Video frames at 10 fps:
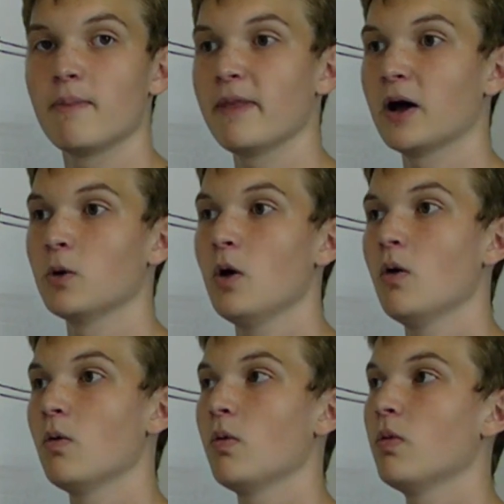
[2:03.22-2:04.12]
Now,
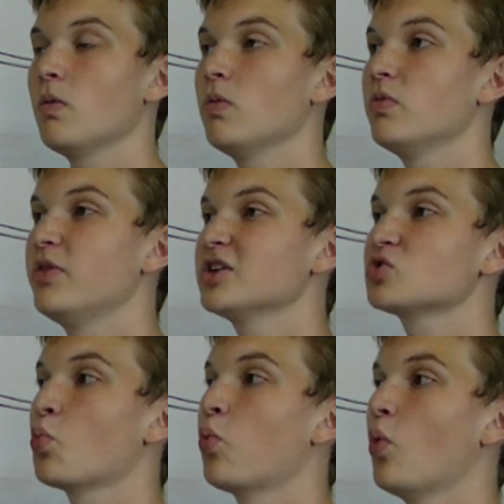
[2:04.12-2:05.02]

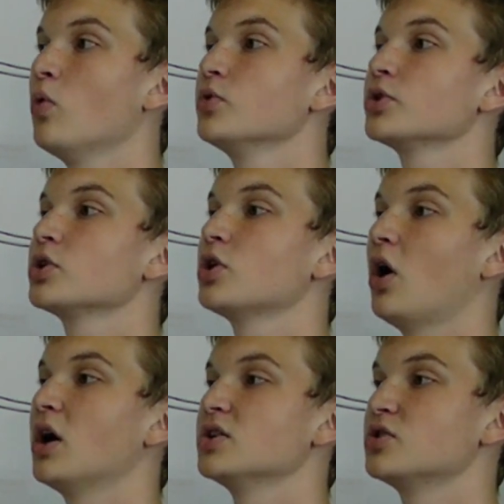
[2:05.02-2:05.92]
this won't
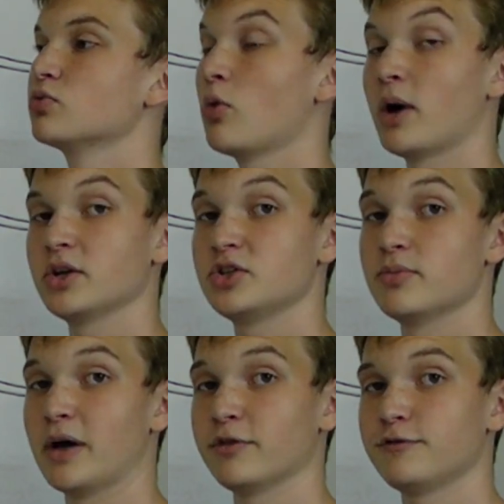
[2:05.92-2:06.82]
cause the robot
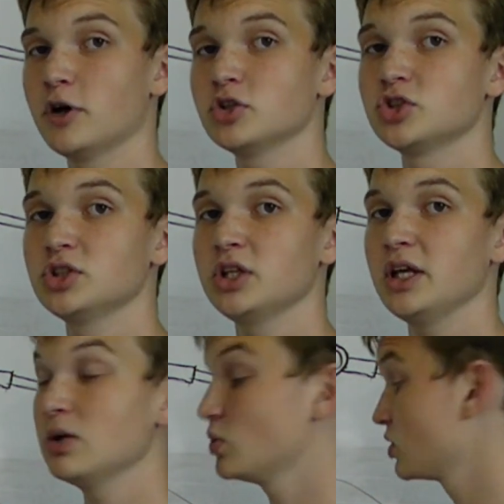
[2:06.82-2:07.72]
to malfunction.
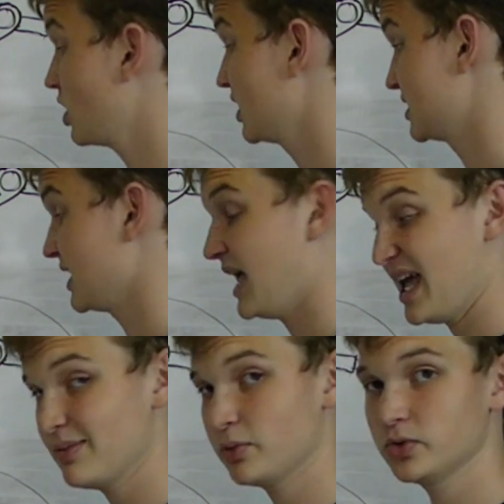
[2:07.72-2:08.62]
It will cause the
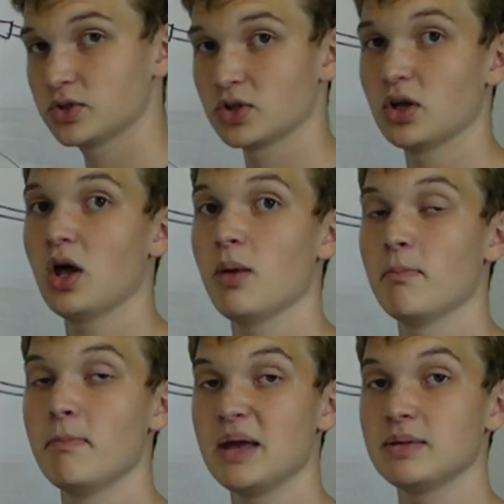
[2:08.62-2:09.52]
cable to
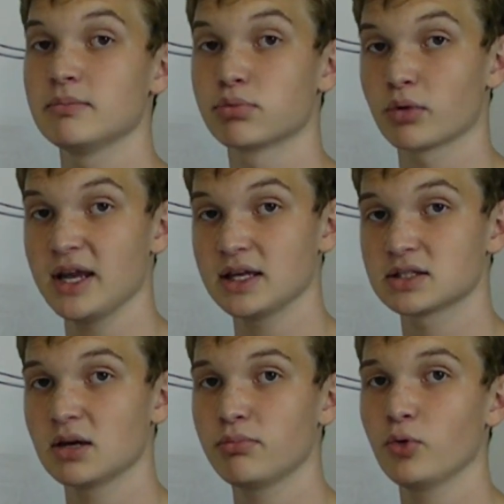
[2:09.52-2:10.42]
maybe break at
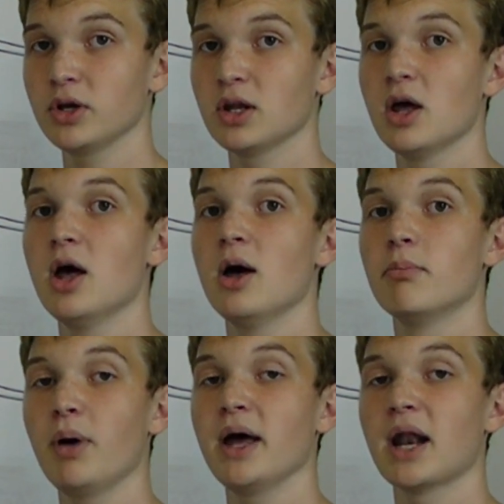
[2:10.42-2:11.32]
some point,
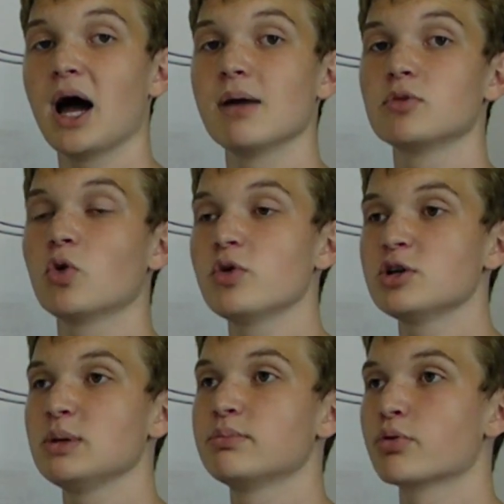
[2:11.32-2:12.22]
but I'm going
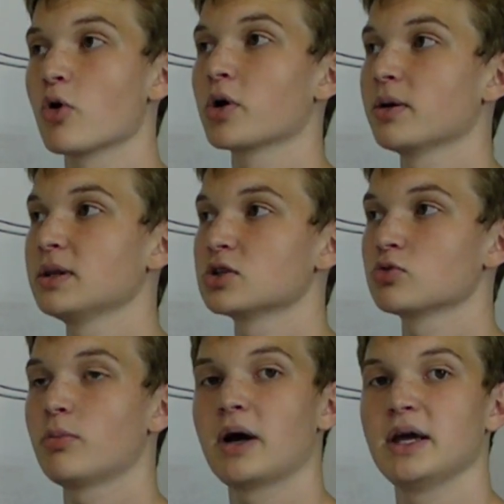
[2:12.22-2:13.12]
to be programming this
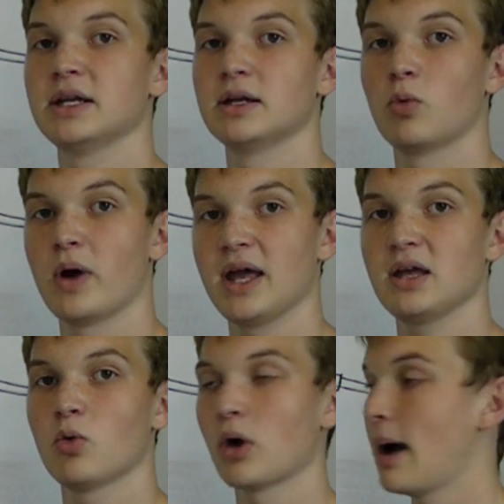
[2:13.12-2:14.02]
robot in a
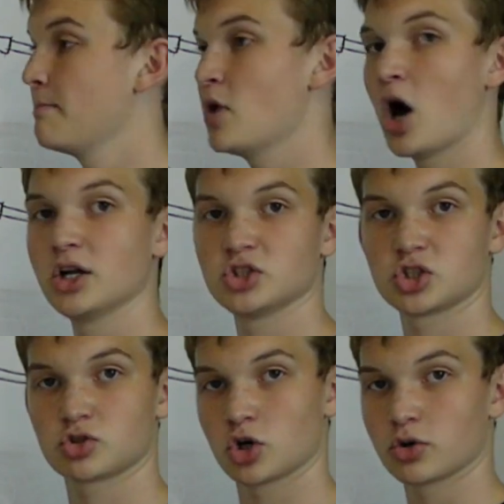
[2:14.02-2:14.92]
way where I'm not
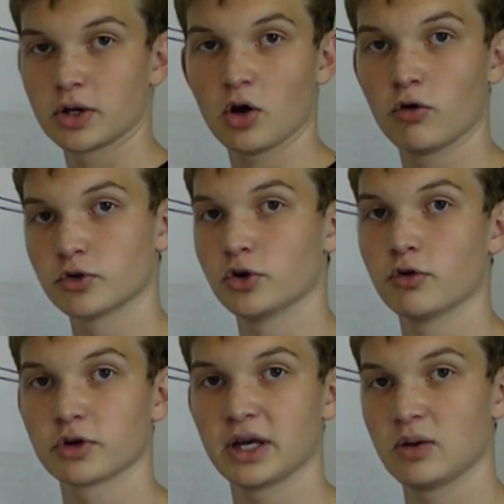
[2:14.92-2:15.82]
just turning over and
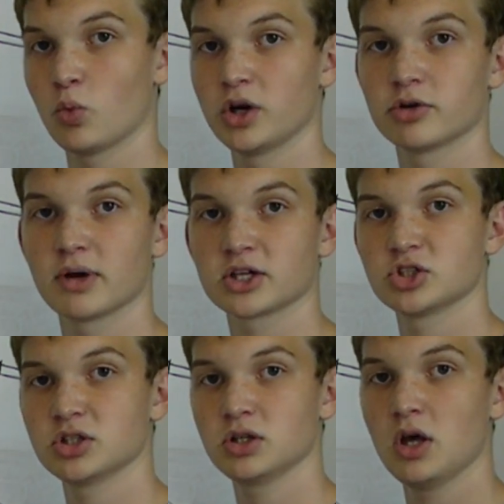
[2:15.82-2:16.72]
over again in one
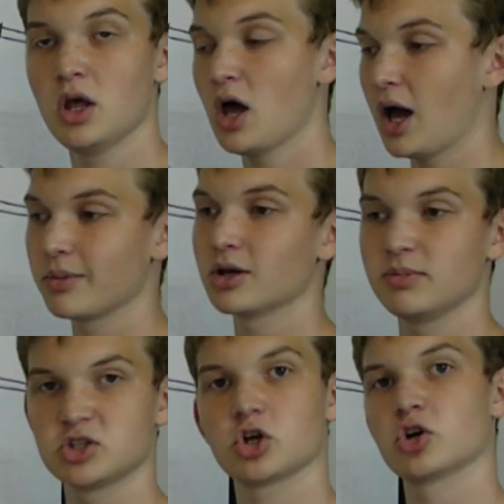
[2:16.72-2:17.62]
direction. I'm going to
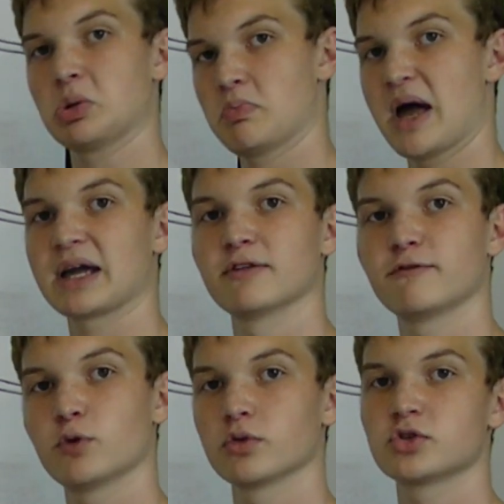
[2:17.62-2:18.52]
be turning back and
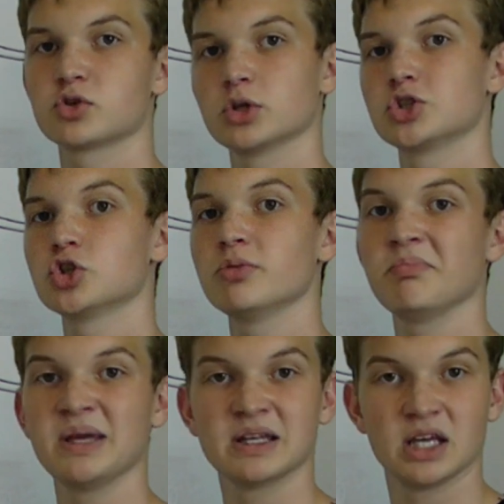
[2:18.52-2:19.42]
forth, so it
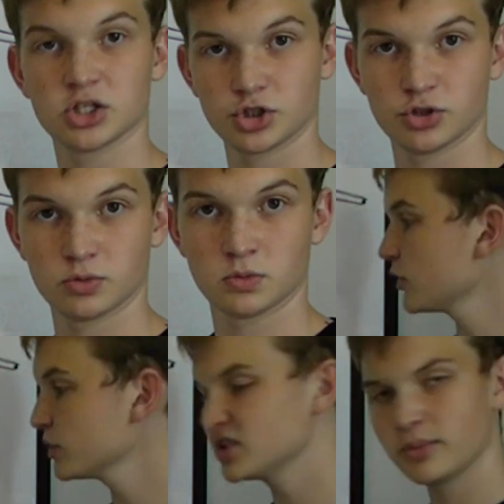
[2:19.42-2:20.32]
shouldn't be an issue. Now,
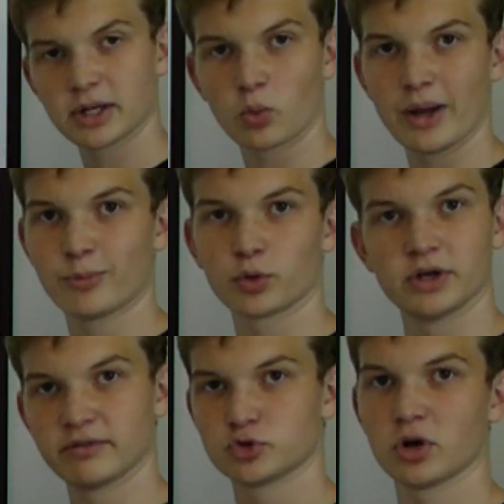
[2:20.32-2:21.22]
the reason I'm at a whiteboard
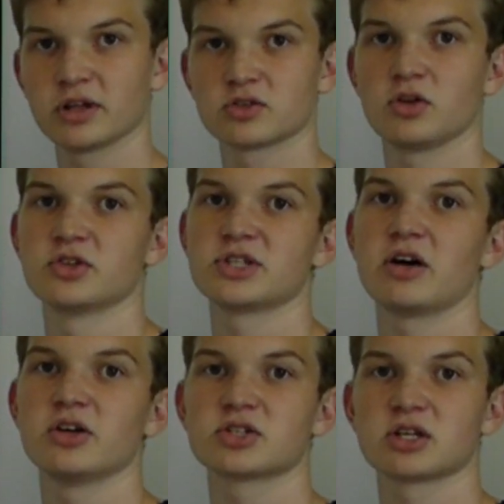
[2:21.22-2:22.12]
and I'm drawing all this
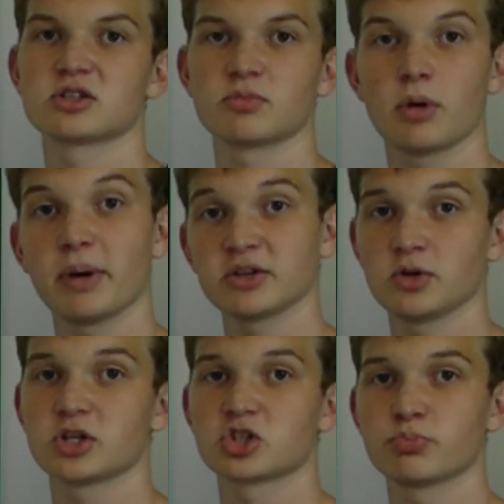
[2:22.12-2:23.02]
out is because I'm about
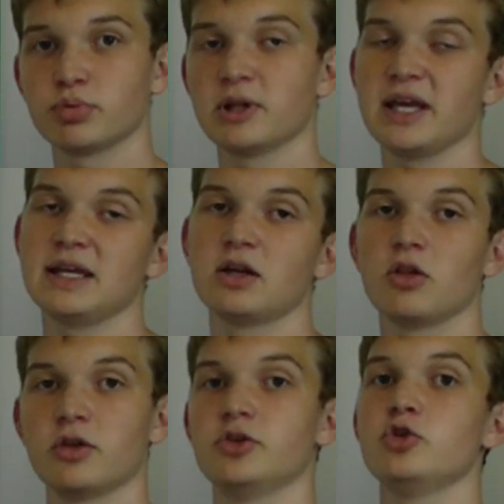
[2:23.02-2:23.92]
to explain
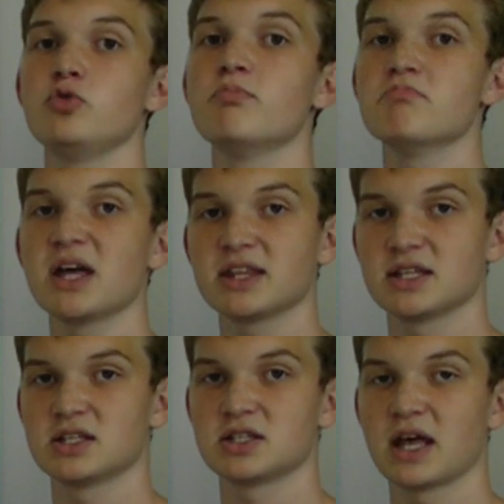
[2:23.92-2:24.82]
the two
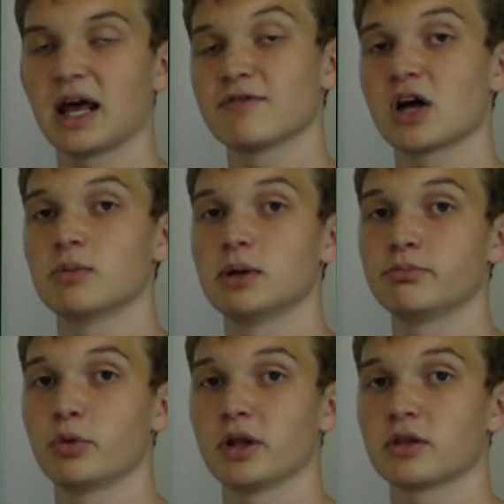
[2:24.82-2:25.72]
methods that I've come
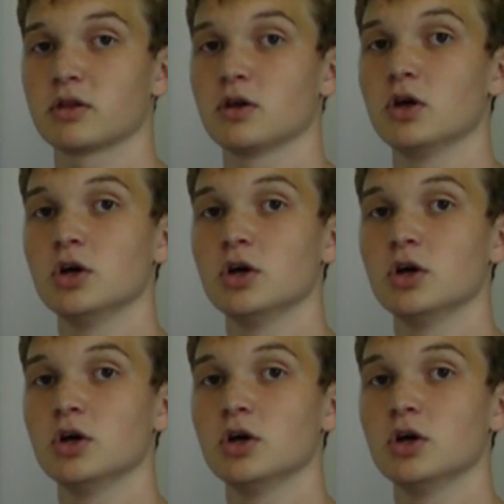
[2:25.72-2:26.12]
up with